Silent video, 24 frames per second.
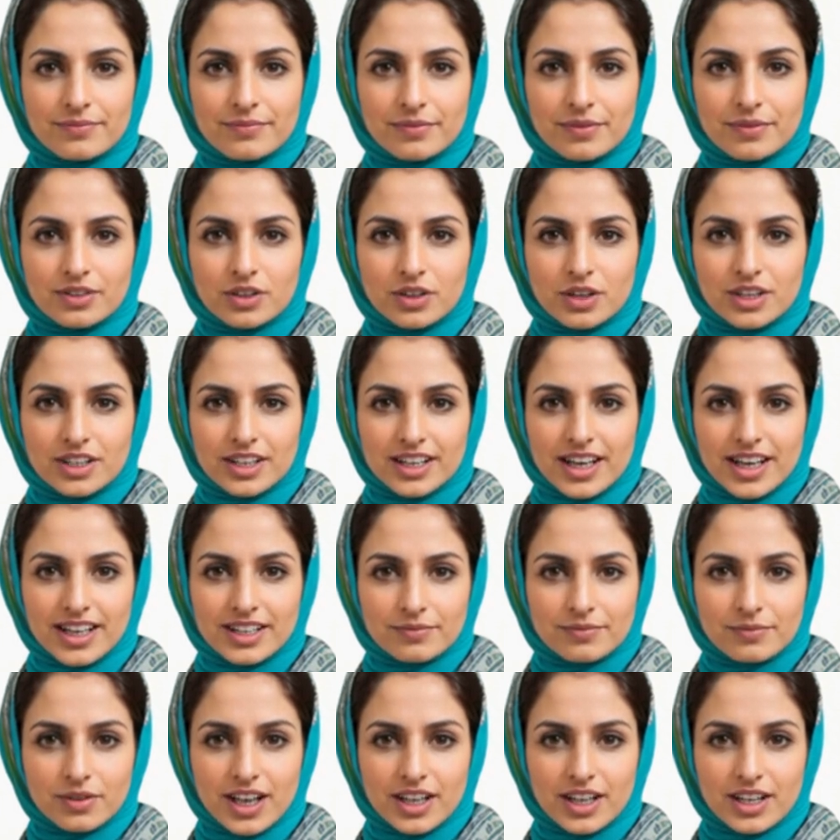You should see the
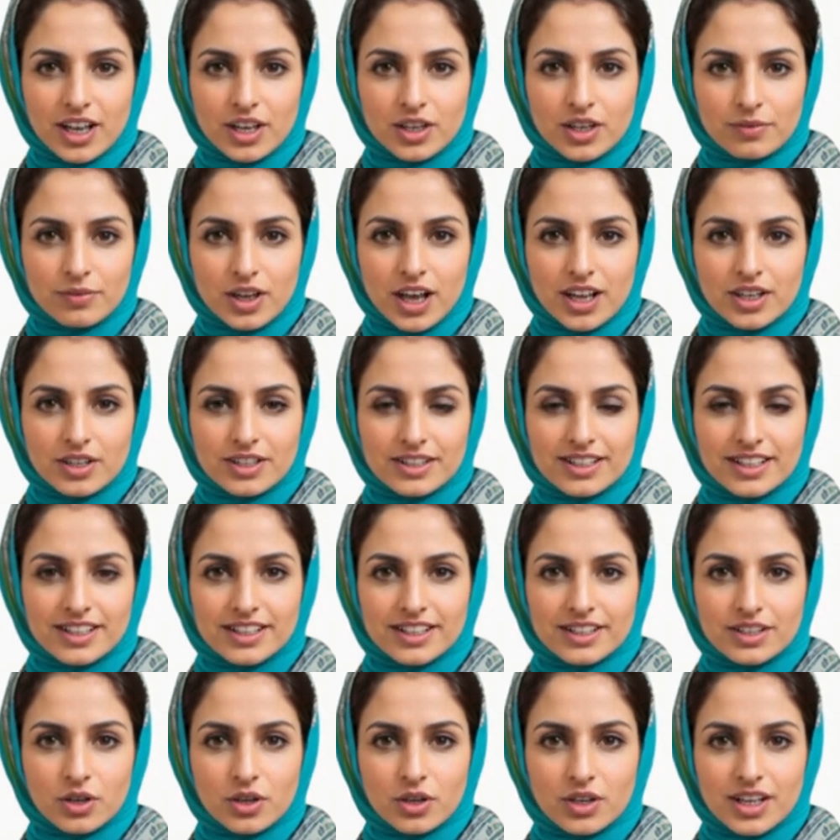Pico appear as a
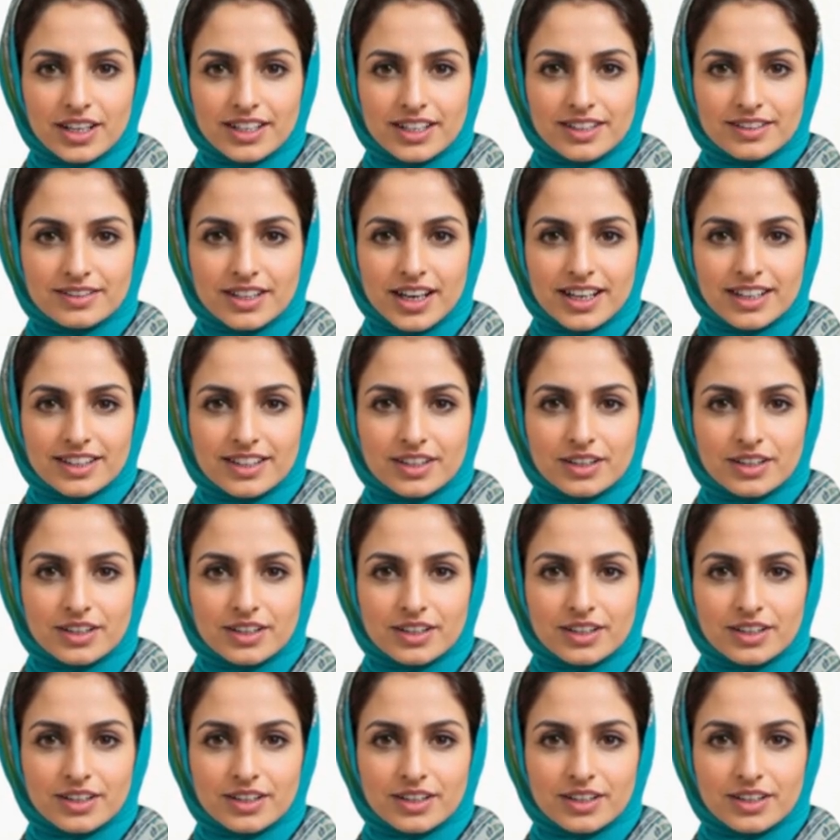storage device